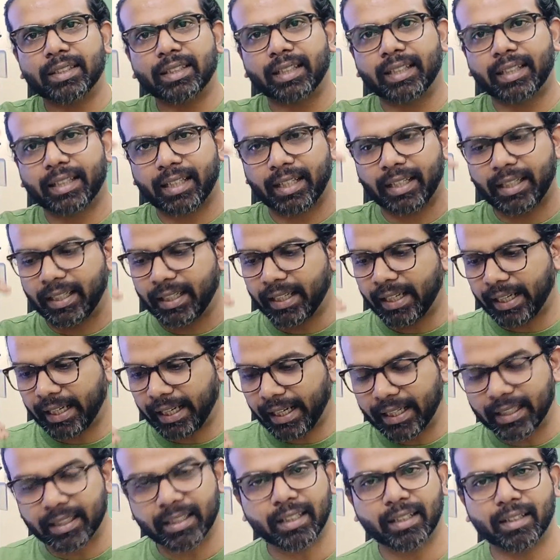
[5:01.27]
literally like
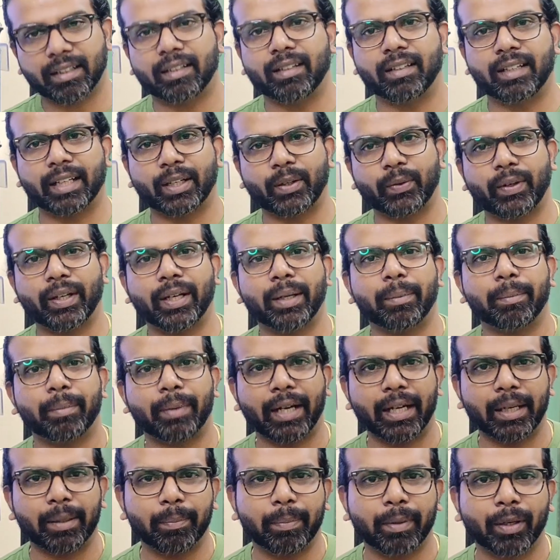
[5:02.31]
another aquarium
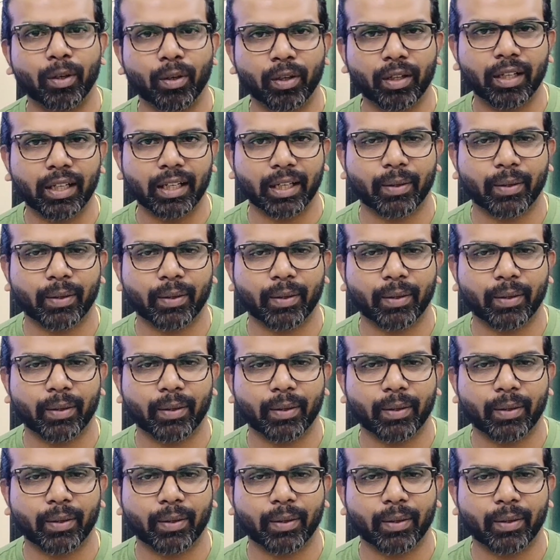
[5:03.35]
right below your